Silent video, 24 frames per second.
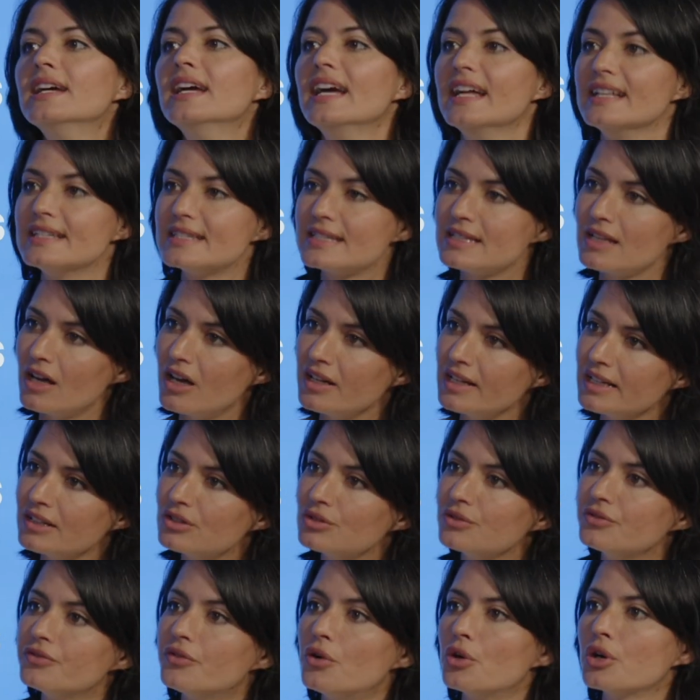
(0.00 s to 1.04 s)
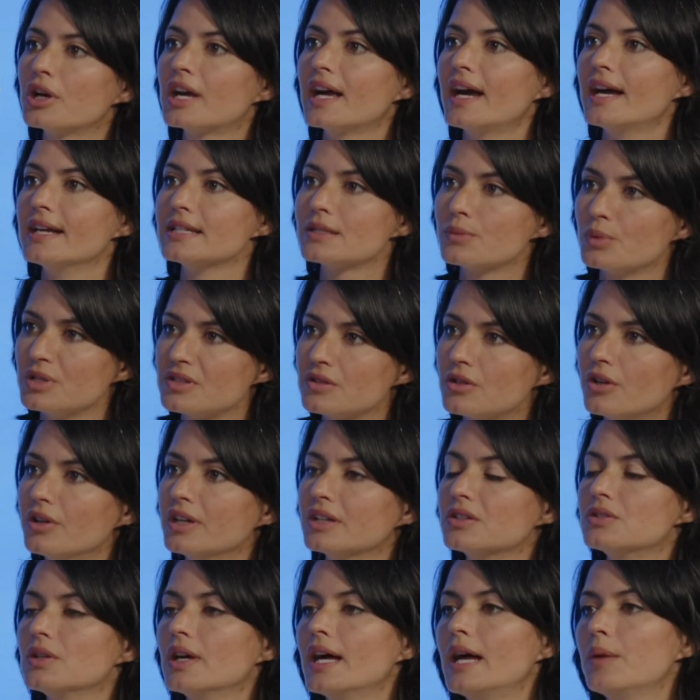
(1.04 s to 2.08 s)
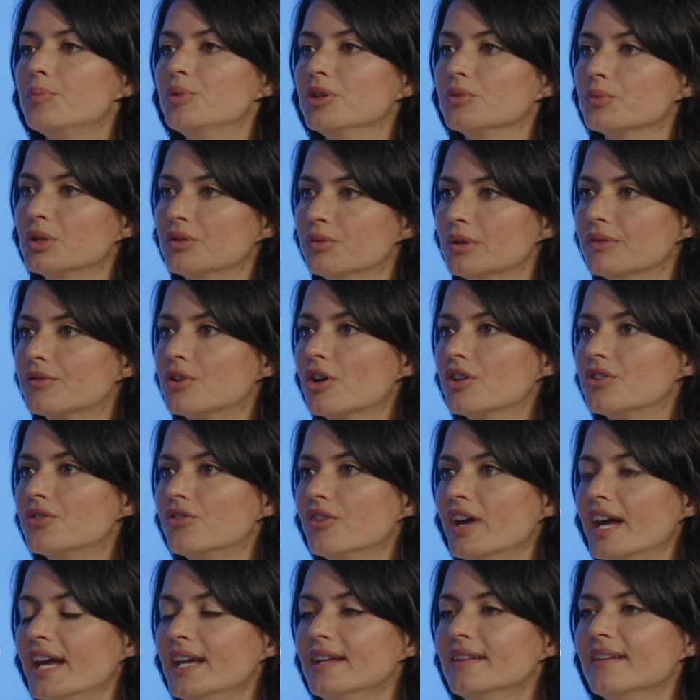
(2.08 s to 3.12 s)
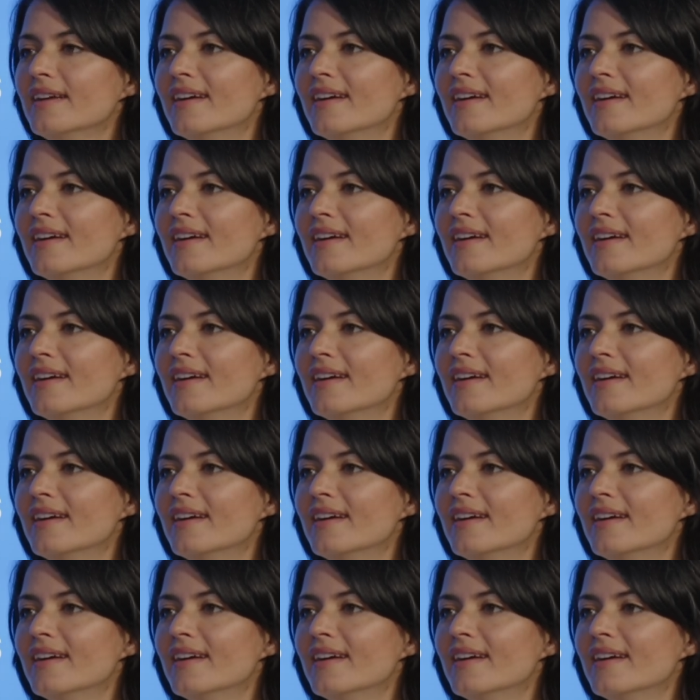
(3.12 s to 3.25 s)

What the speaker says: and starting to forecast what's going to happen when we've got rain.